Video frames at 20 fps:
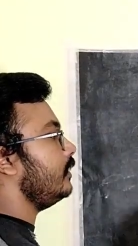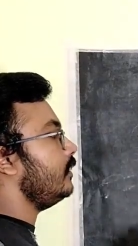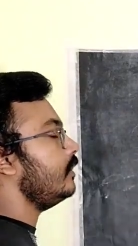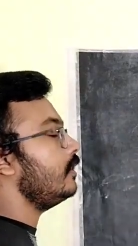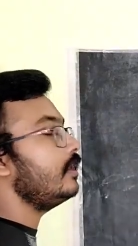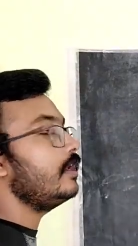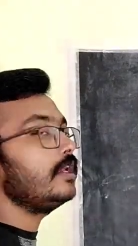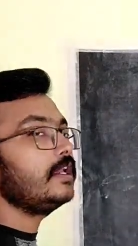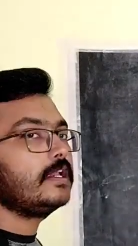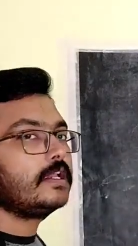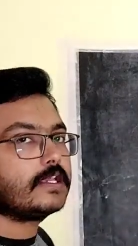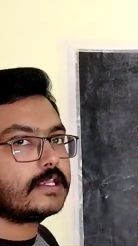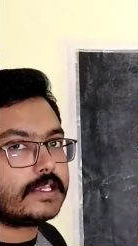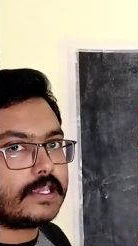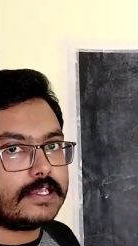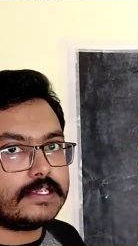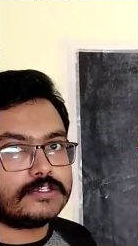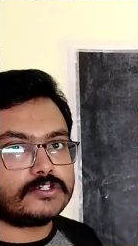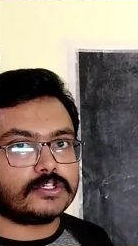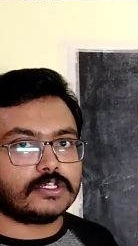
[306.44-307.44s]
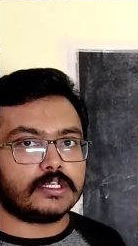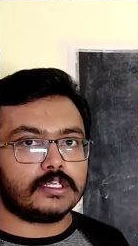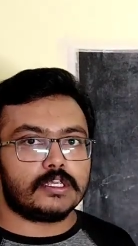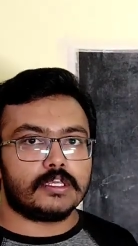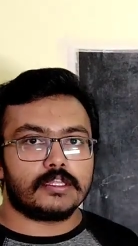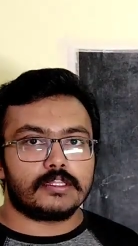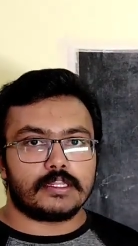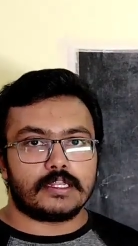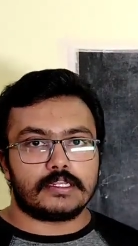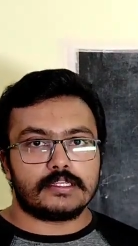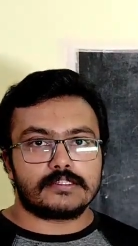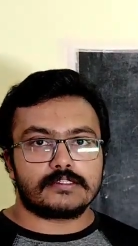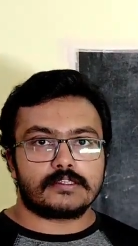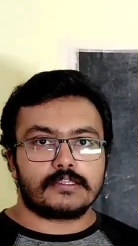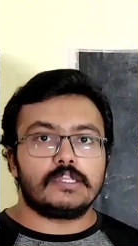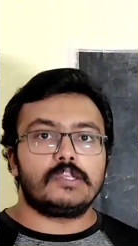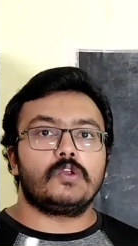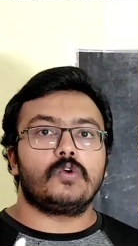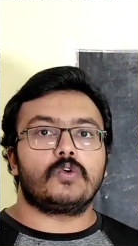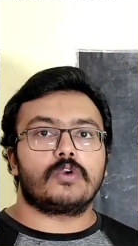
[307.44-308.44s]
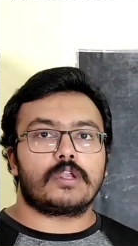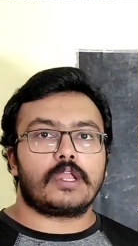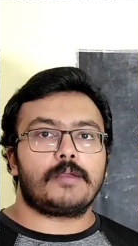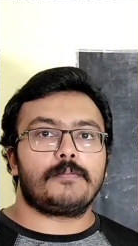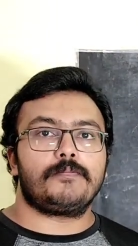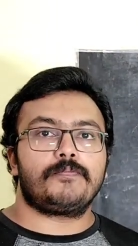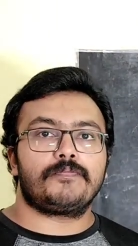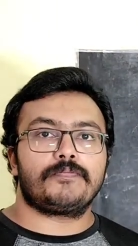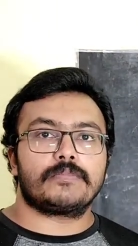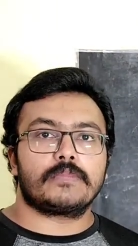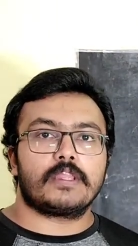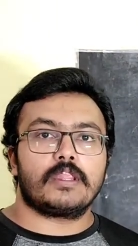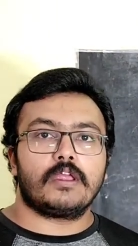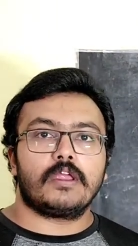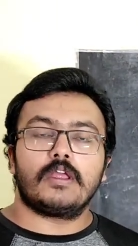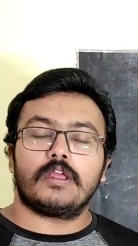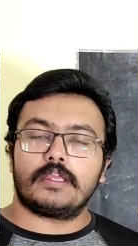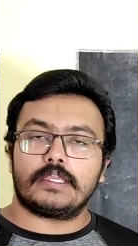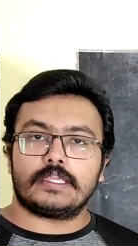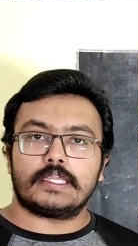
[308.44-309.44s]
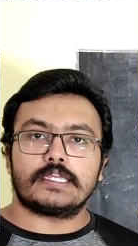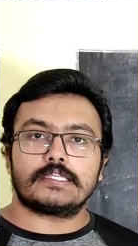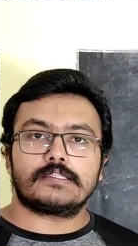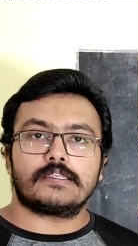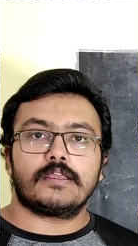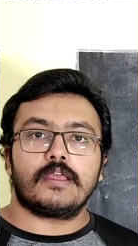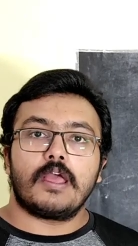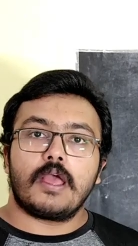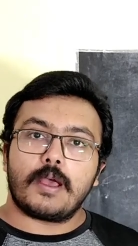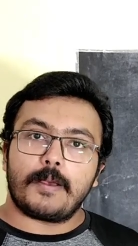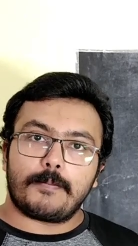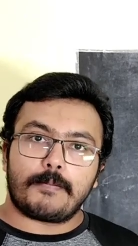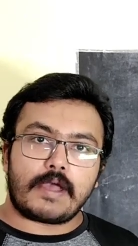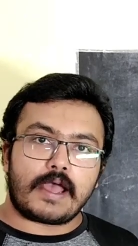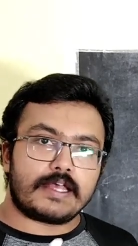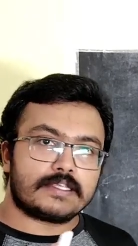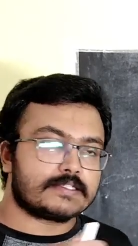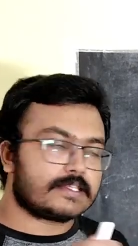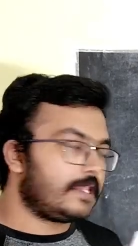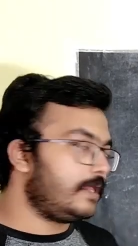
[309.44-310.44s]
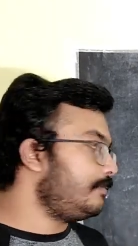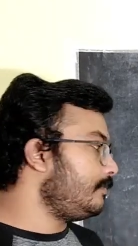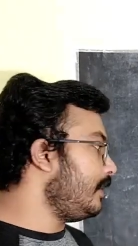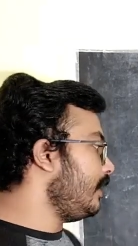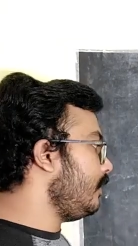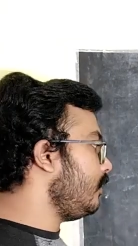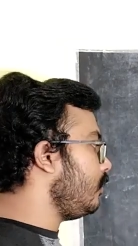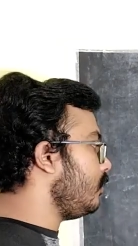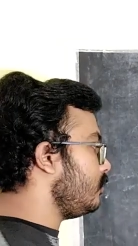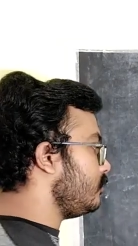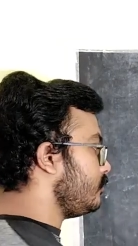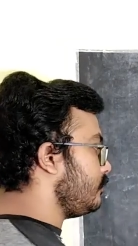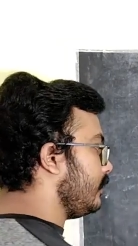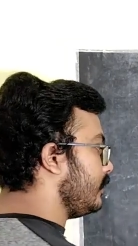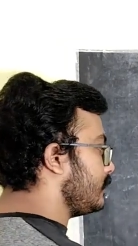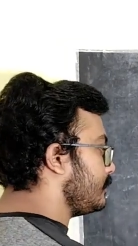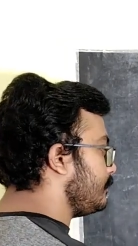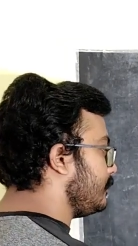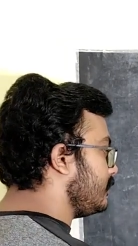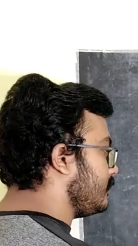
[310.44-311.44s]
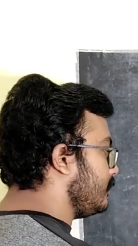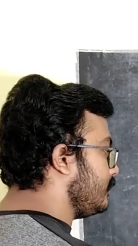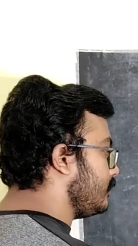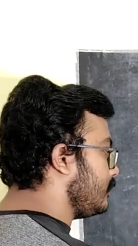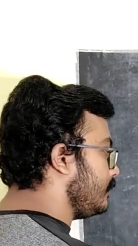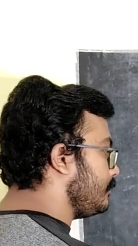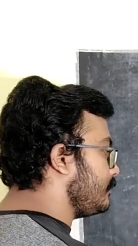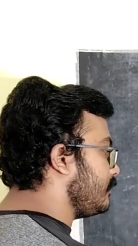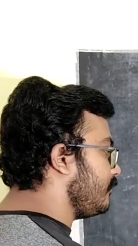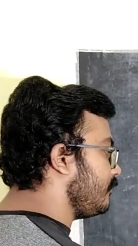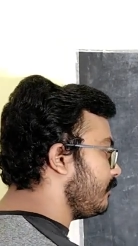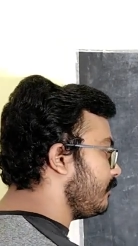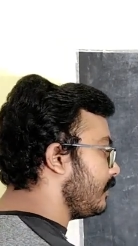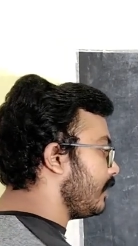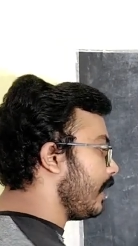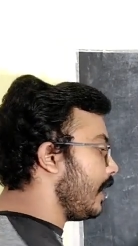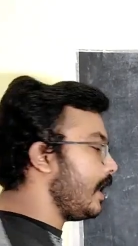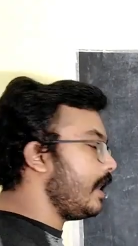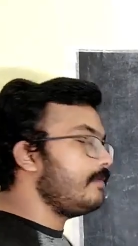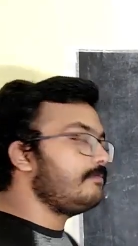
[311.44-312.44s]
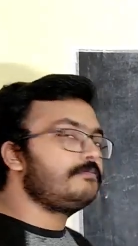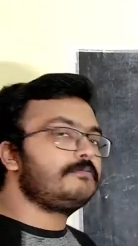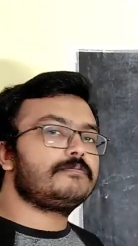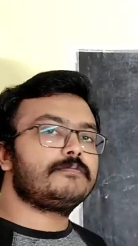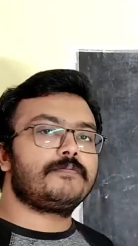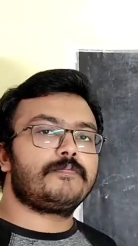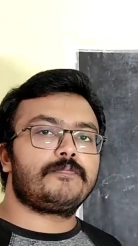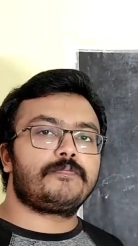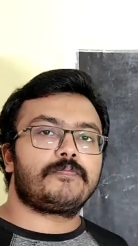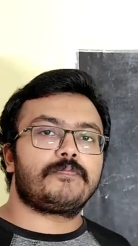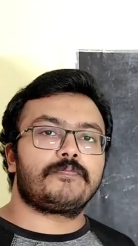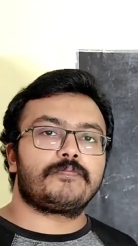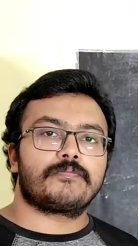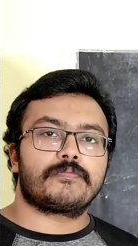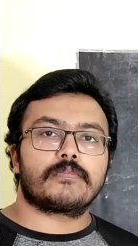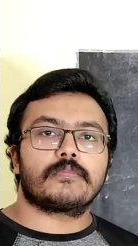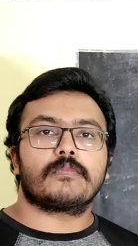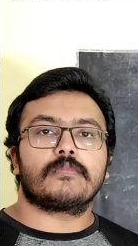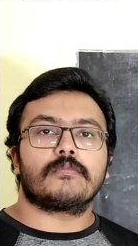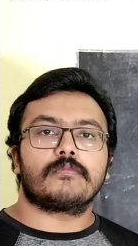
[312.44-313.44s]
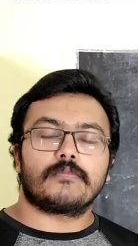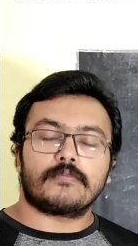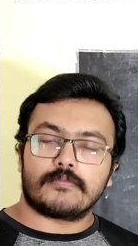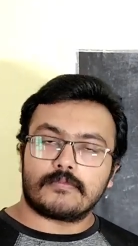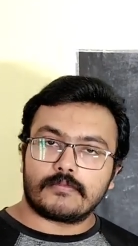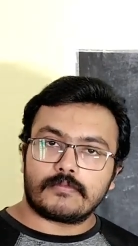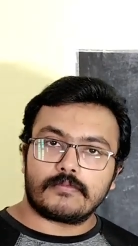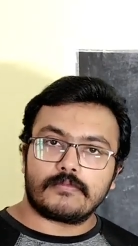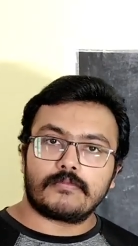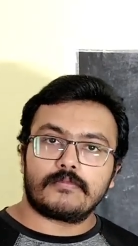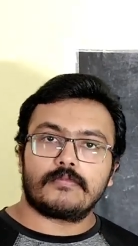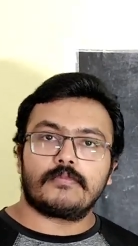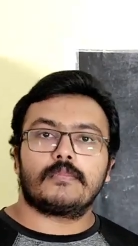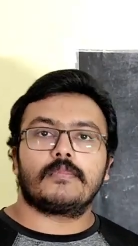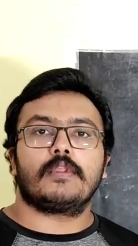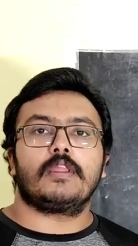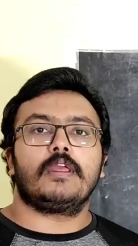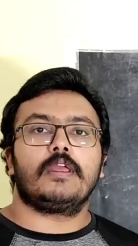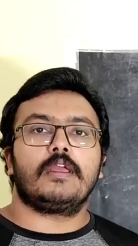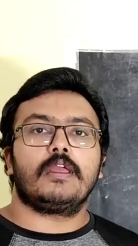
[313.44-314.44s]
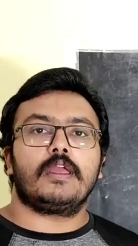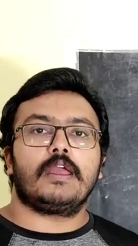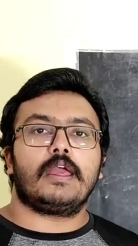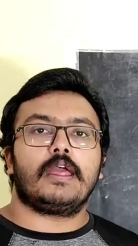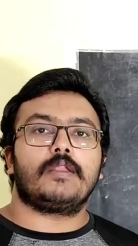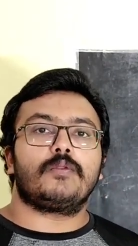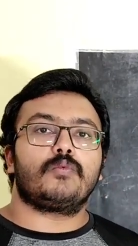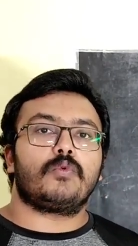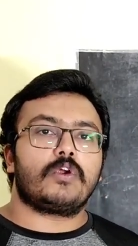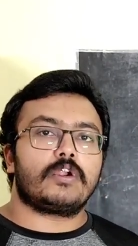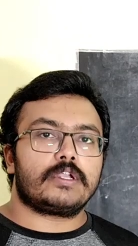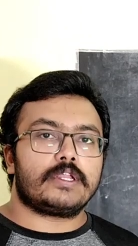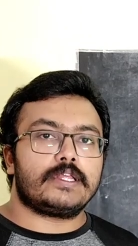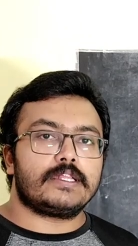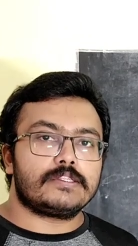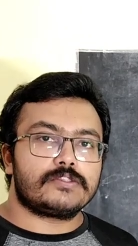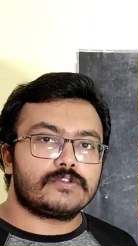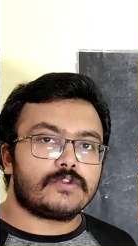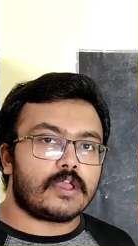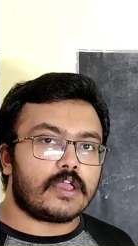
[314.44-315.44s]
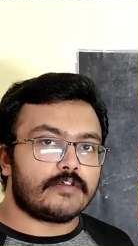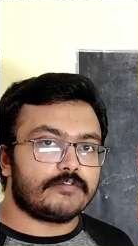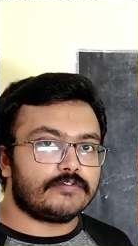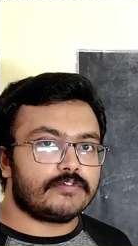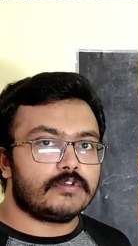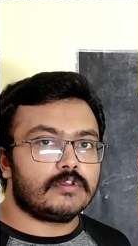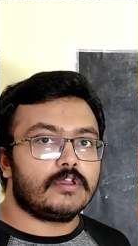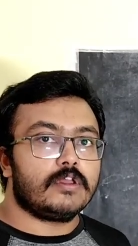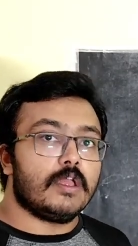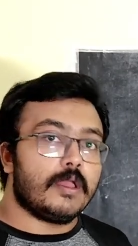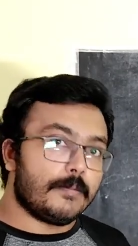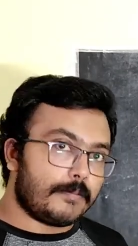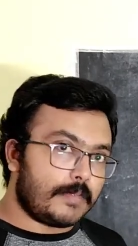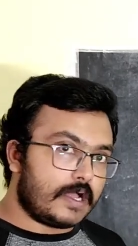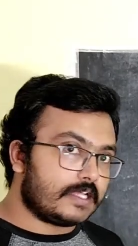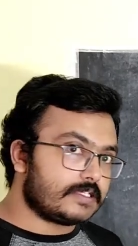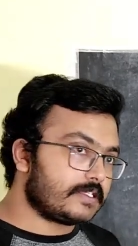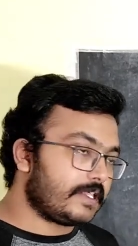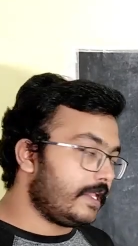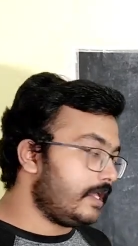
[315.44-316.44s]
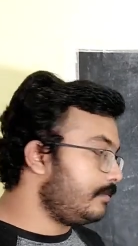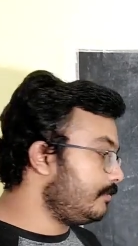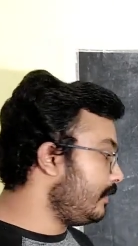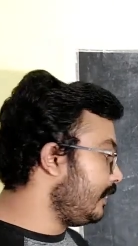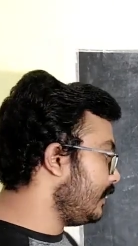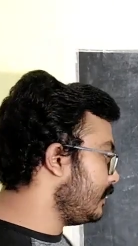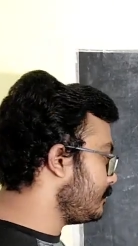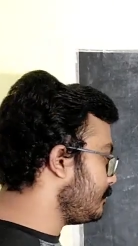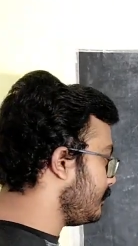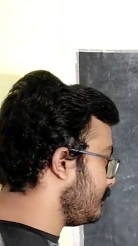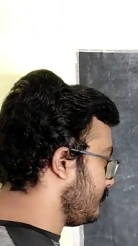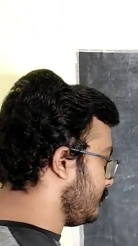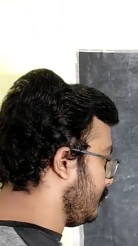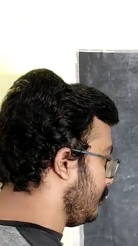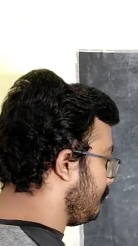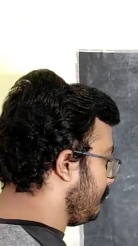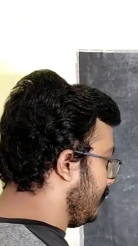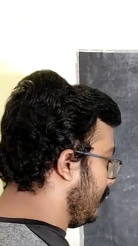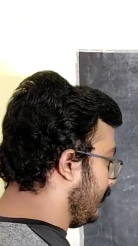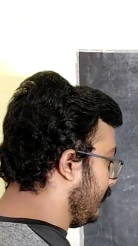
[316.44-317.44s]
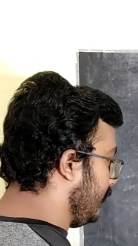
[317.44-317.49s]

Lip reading: it in kg, that is kilogram. Yes, mass can be also expressed in terms of gram, and And what else you have? Mass can be expressed in